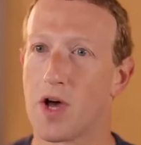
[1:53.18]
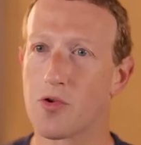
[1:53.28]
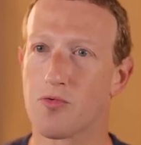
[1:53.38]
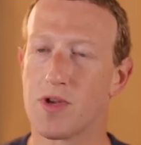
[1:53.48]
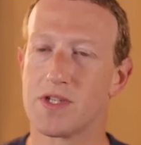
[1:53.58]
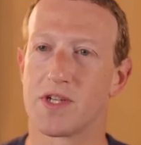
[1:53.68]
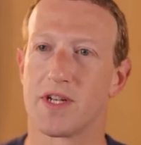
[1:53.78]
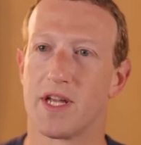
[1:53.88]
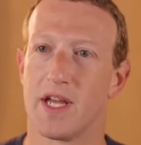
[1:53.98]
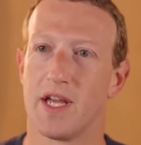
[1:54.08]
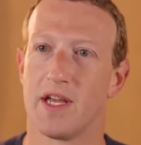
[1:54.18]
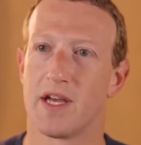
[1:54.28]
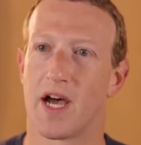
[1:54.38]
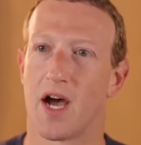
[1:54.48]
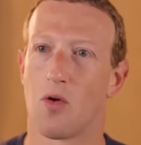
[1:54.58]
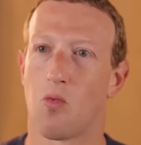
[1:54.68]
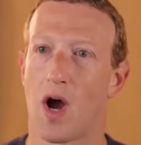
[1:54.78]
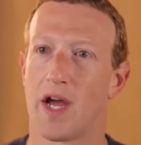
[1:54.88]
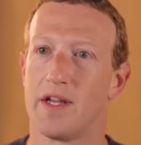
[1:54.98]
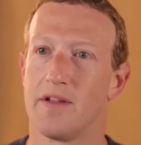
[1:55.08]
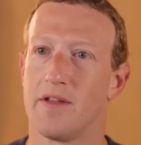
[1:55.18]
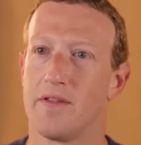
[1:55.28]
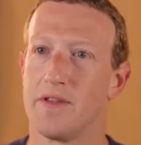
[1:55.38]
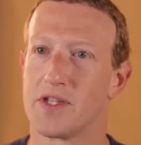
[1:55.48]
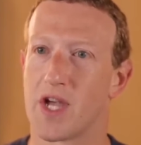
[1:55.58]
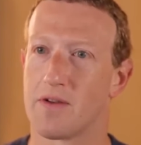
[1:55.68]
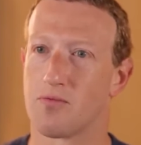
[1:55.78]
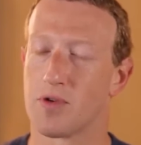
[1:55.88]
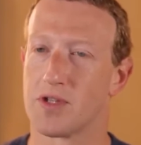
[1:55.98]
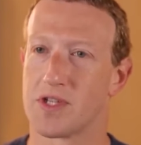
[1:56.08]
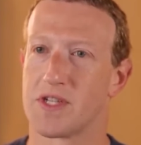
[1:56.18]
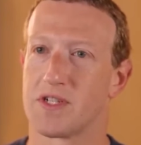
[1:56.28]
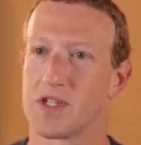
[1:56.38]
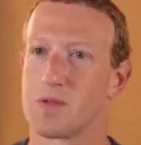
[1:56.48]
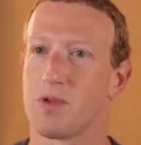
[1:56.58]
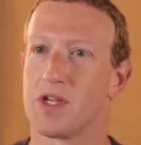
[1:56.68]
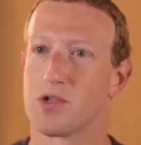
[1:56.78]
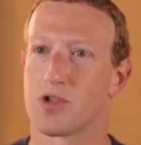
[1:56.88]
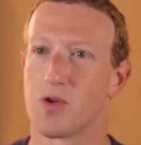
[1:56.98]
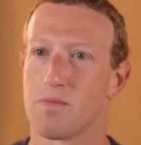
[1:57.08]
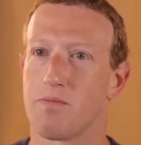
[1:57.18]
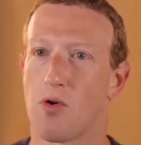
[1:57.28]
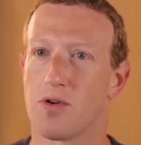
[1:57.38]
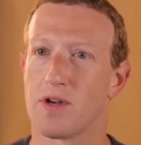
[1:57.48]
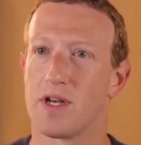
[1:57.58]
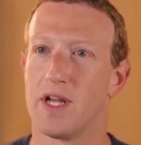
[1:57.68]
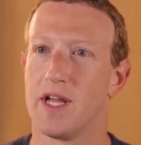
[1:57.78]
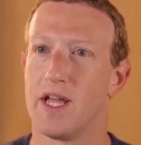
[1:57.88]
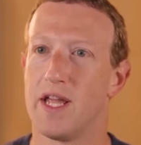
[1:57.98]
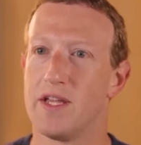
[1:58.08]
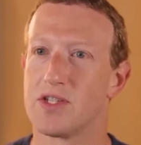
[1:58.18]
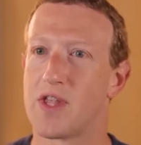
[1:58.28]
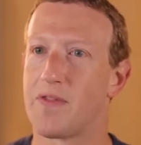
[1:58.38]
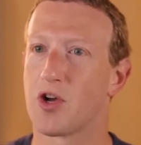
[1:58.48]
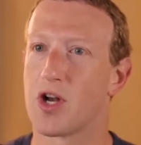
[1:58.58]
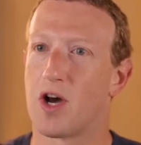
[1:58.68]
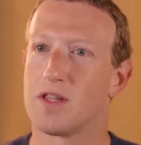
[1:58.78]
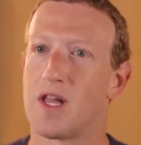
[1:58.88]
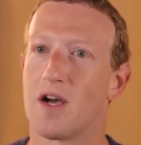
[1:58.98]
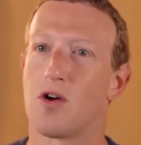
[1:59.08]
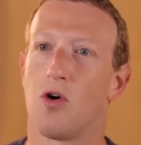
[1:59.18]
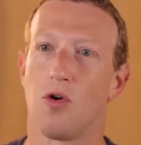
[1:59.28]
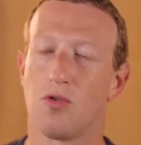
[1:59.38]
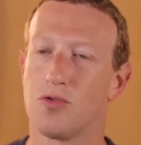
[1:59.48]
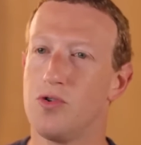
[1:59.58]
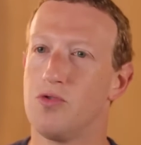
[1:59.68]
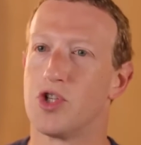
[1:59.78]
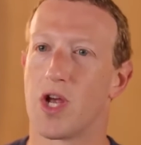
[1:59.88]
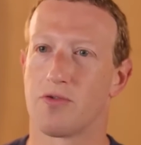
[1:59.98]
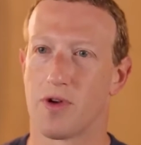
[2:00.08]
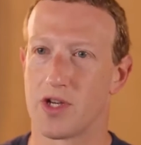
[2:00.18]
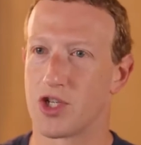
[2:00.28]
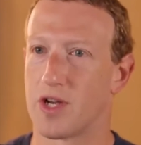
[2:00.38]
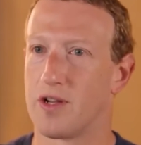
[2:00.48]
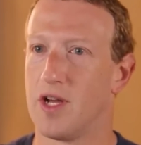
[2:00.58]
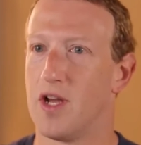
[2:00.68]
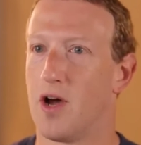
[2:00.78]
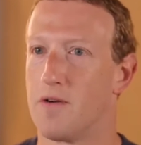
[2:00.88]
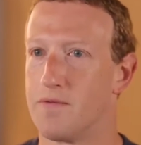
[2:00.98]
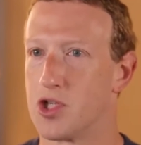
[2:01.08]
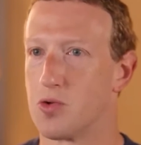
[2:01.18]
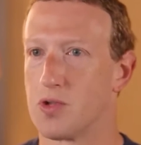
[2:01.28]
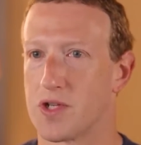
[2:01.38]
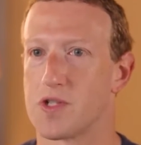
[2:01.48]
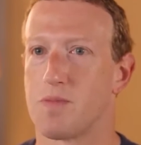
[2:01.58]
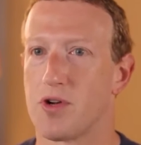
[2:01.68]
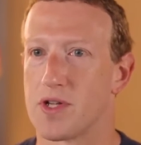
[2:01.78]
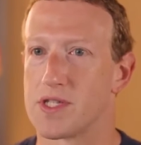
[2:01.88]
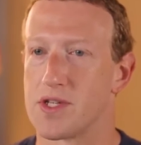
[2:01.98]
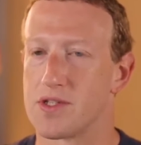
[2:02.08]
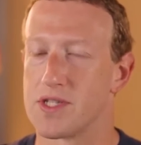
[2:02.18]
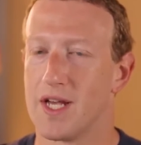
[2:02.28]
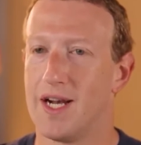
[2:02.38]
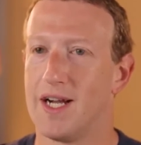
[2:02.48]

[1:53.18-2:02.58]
another reason why these kind of realistic displays are so important is that they're going to unlock a whole new generation of visual experiences.